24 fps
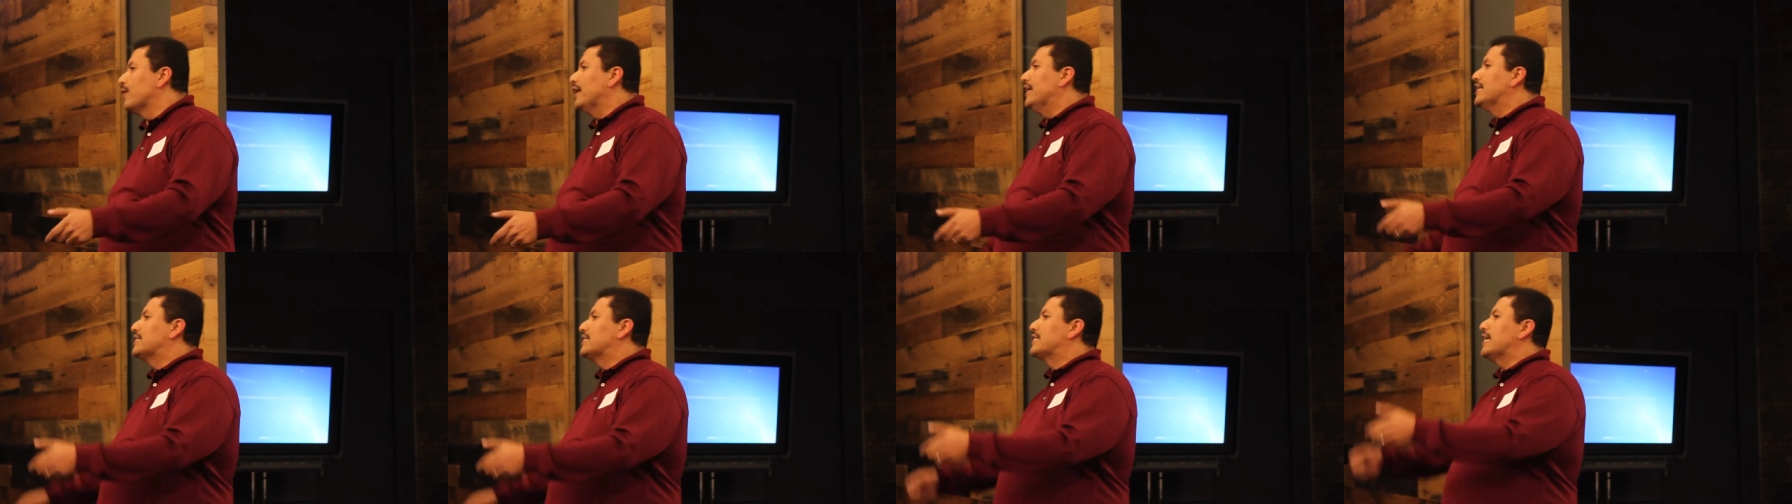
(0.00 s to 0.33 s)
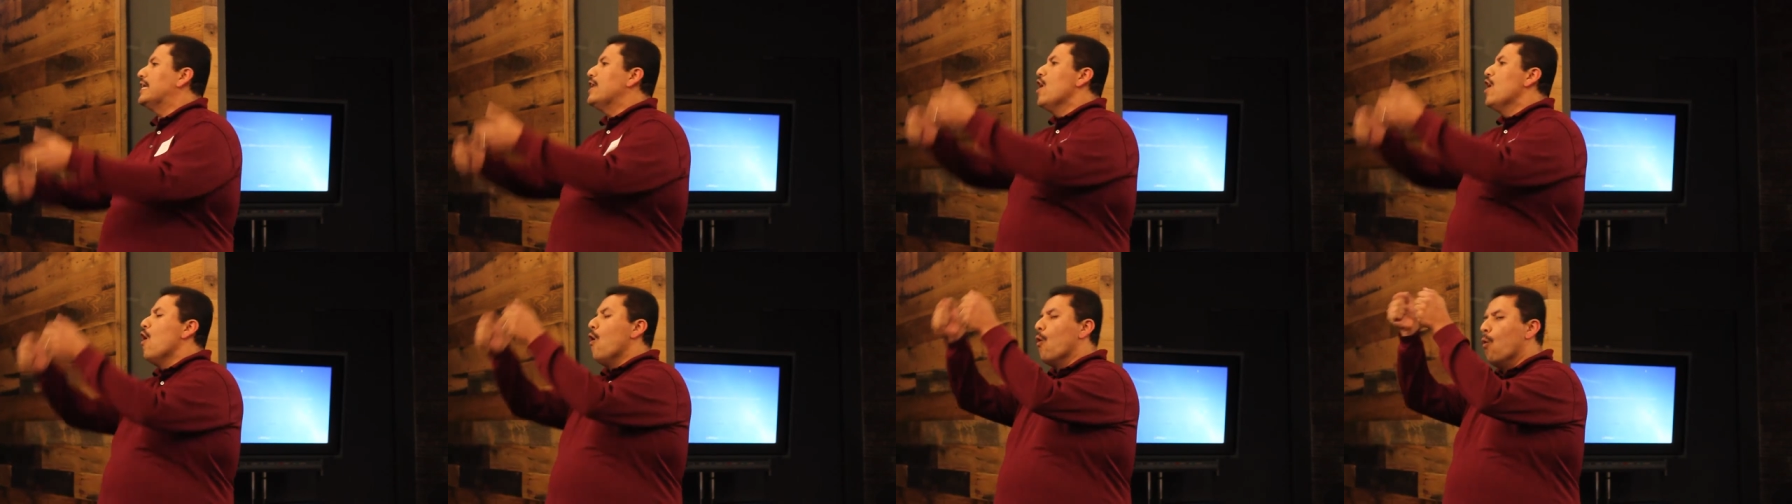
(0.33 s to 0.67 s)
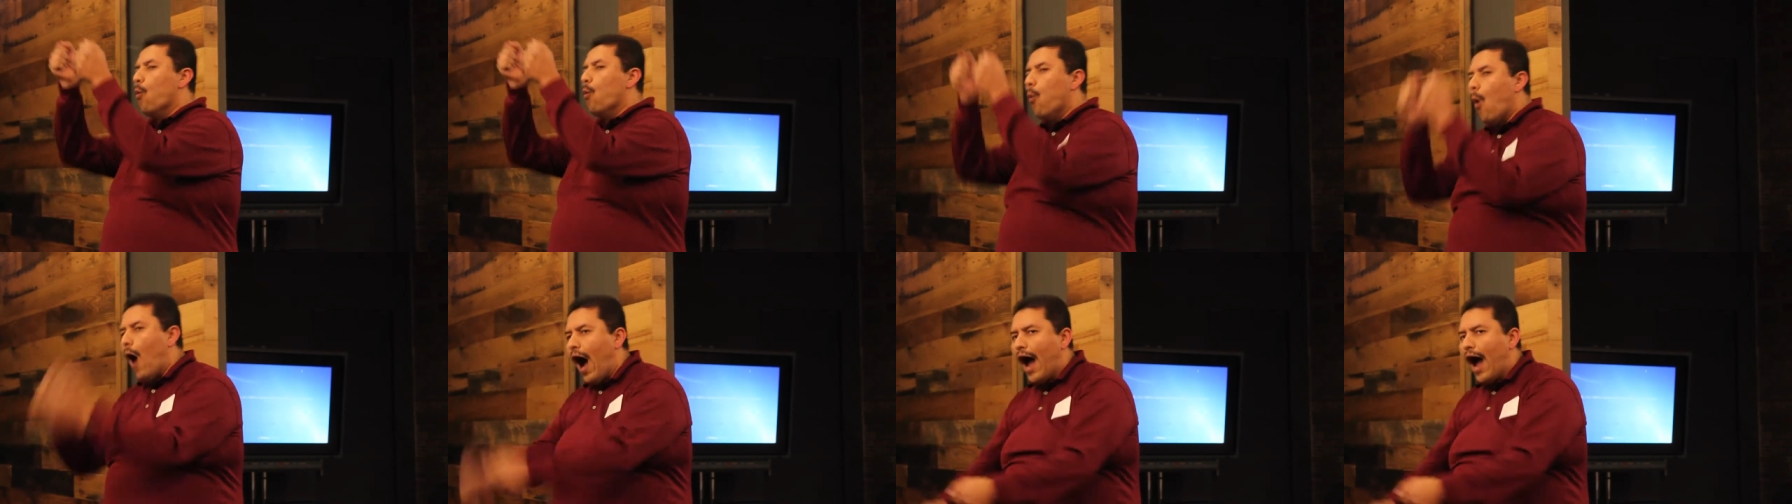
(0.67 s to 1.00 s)

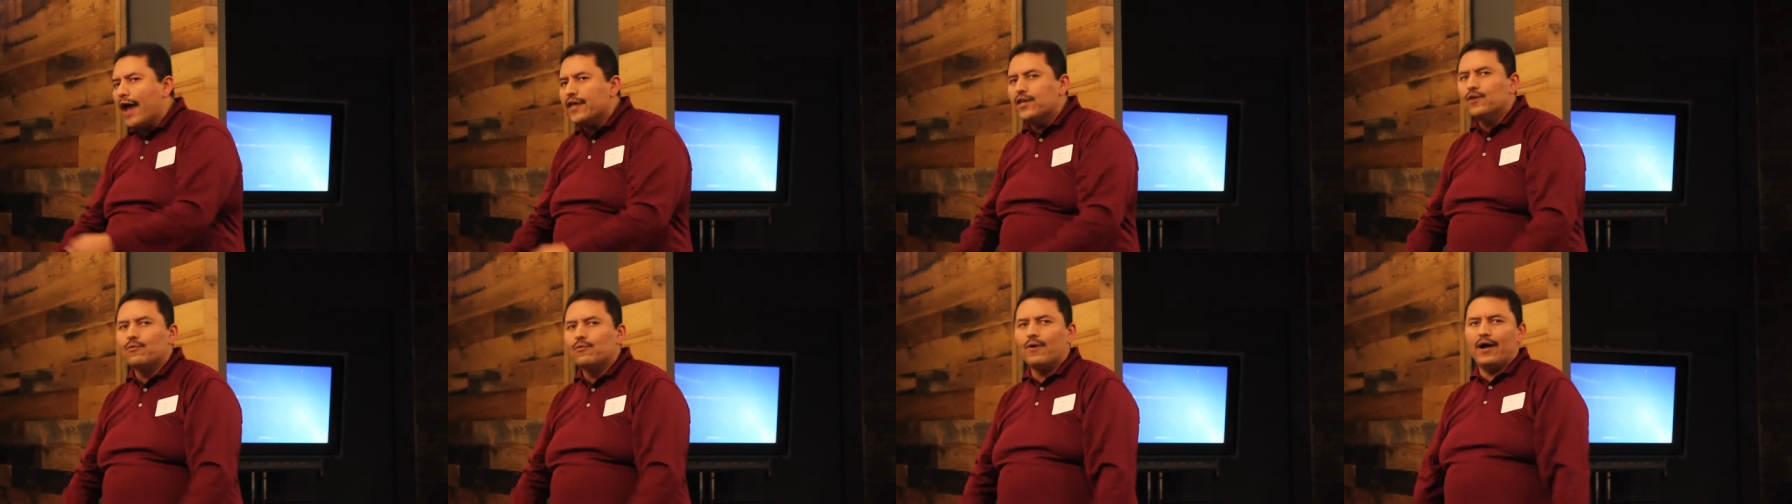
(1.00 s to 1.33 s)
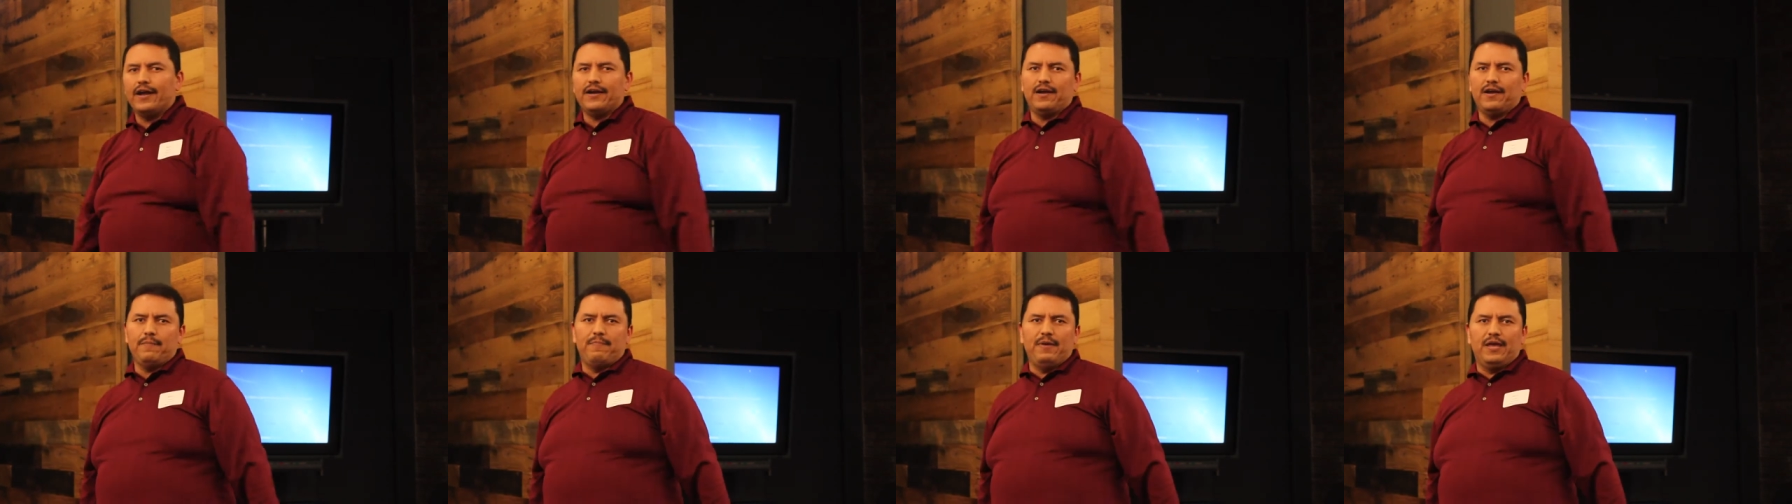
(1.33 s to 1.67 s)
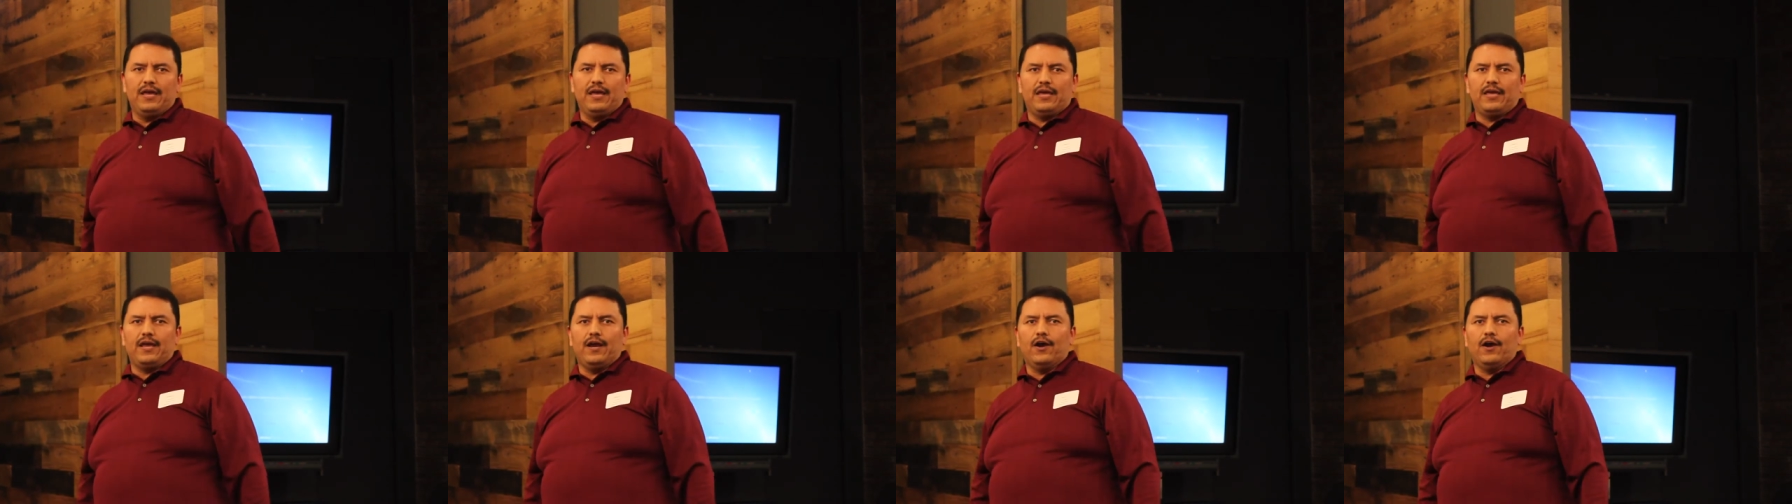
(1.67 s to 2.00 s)
reason why you wanted to be
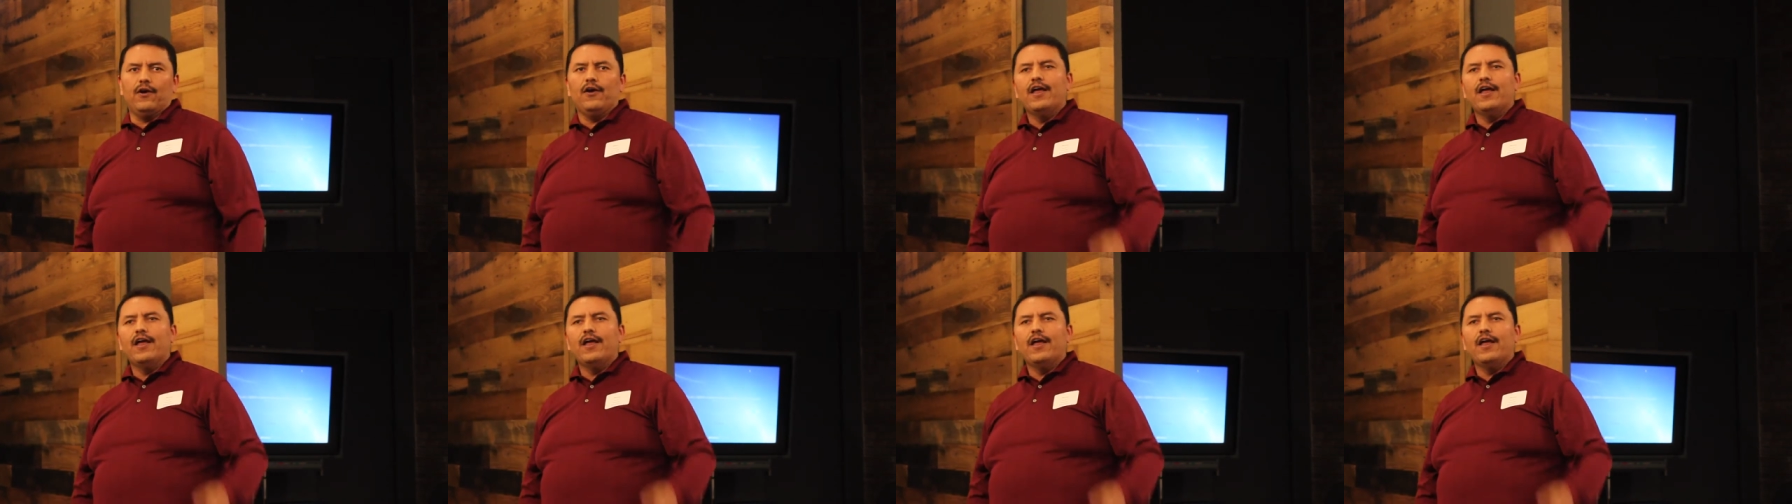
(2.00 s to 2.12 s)
here,